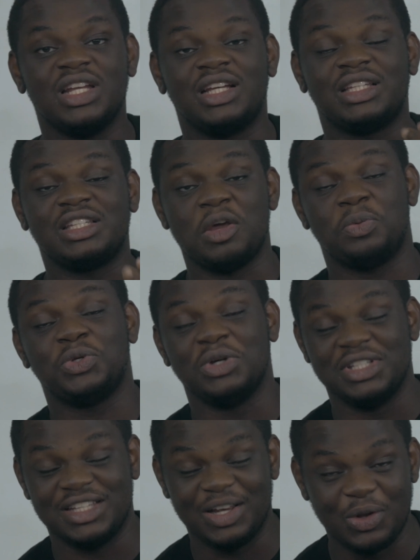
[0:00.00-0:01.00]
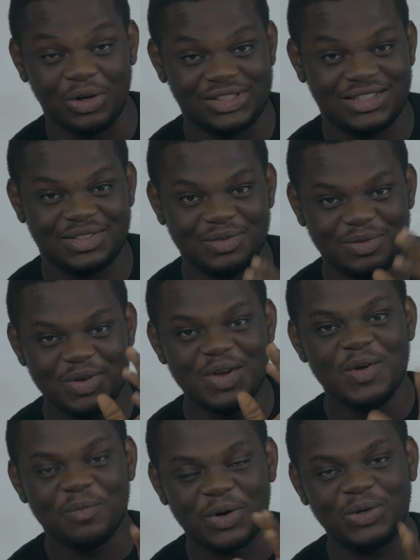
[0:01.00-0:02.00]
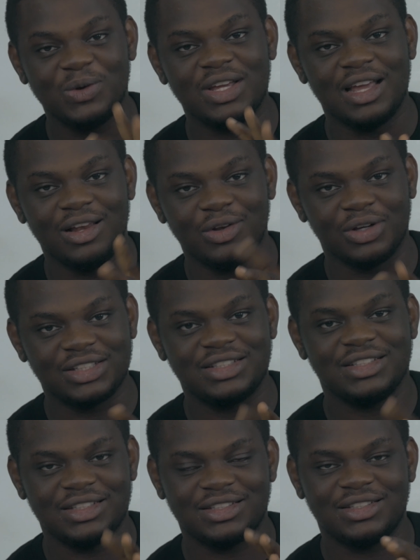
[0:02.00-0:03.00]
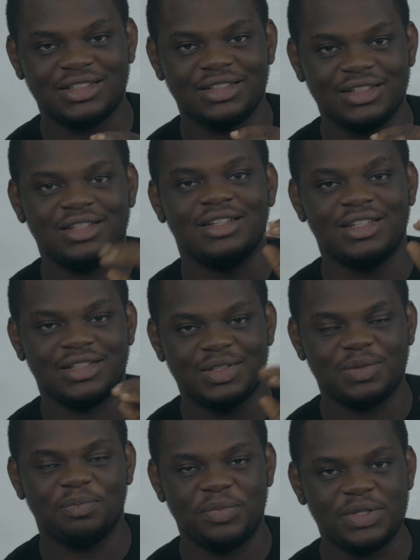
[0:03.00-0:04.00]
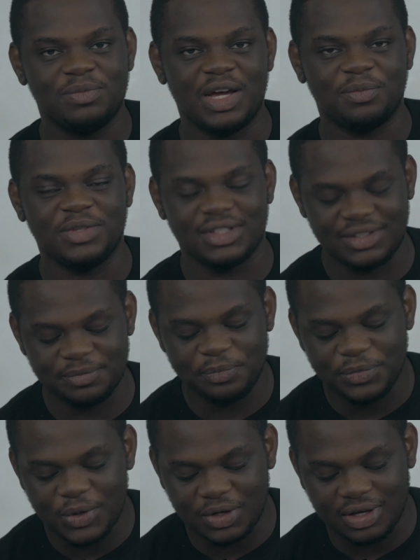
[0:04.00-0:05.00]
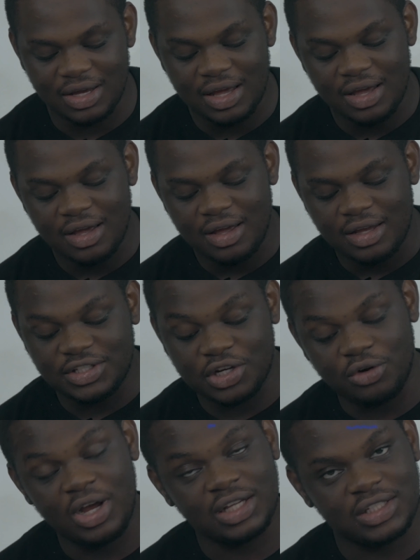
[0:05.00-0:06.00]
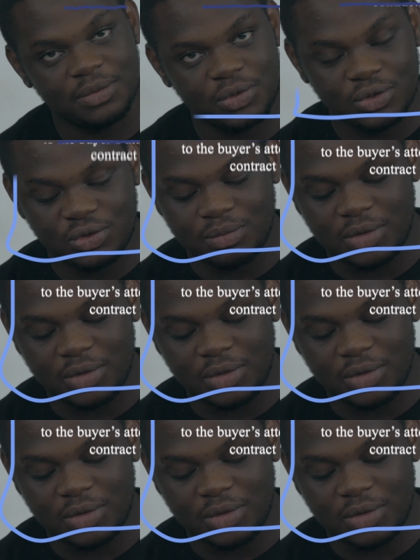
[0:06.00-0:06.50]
exceptions a lot. But don't get lost, it's piece by piece. Okay, general exceptions to